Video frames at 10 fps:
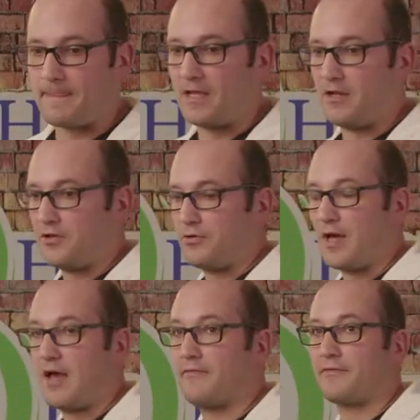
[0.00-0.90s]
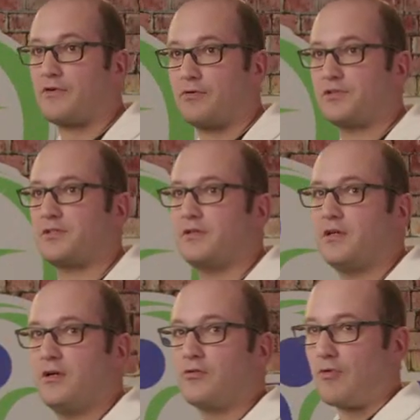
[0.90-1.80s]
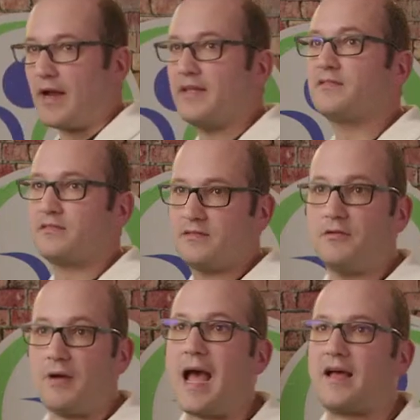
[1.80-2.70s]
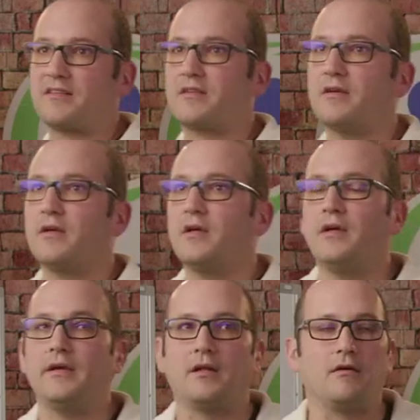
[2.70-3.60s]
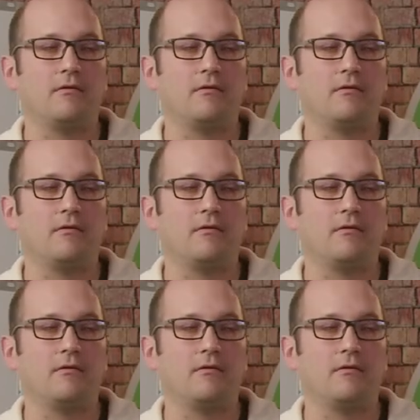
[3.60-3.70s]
you know, you have, of course, rights to ask. You know,